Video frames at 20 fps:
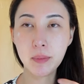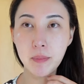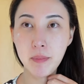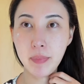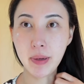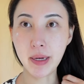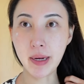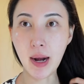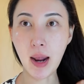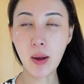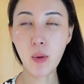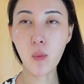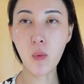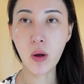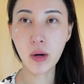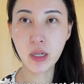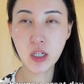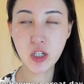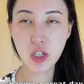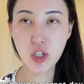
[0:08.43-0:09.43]
but I
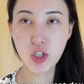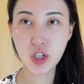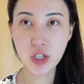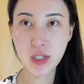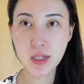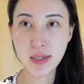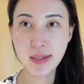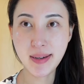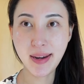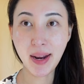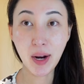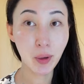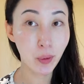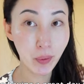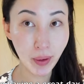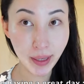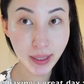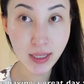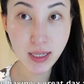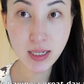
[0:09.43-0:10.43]
wanted to just
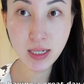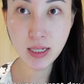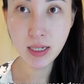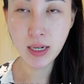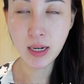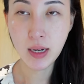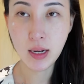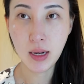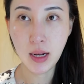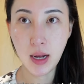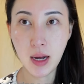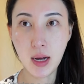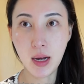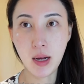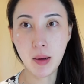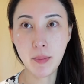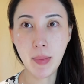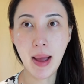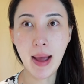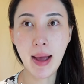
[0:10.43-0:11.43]
narrate
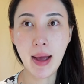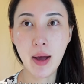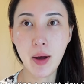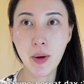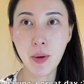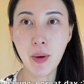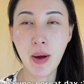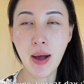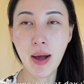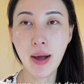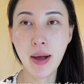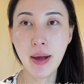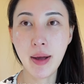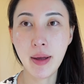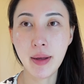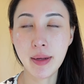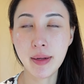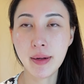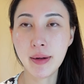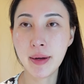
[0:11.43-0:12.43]
um, how
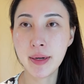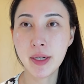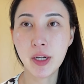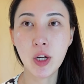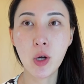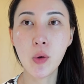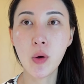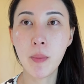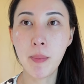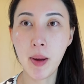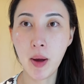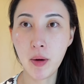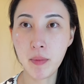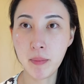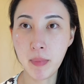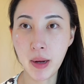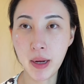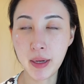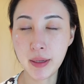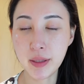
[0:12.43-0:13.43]
I kind of go about
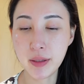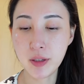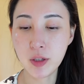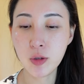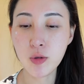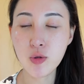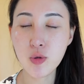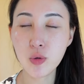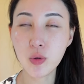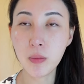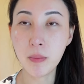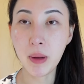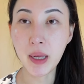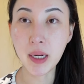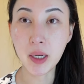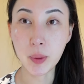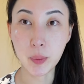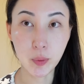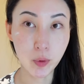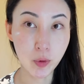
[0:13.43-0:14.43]
my usual makeup